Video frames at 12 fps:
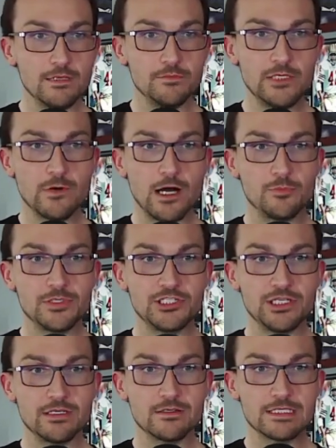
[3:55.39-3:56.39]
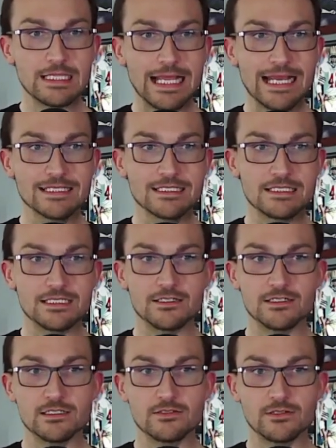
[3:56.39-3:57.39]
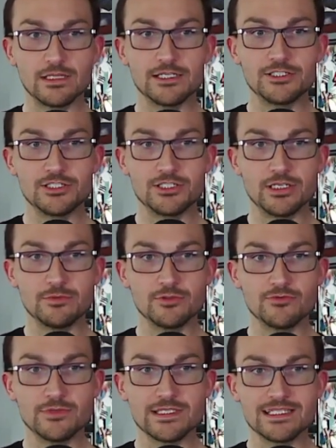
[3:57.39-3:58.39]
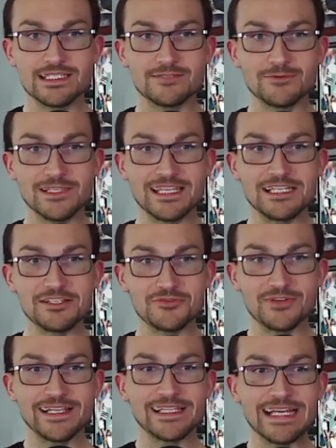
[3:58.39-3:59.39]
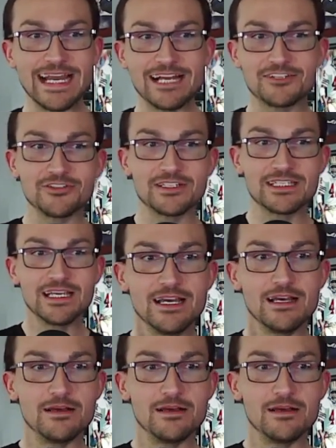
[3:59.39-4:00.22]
Meanwhile, Pacino's last serious relationship with an Israeli actress,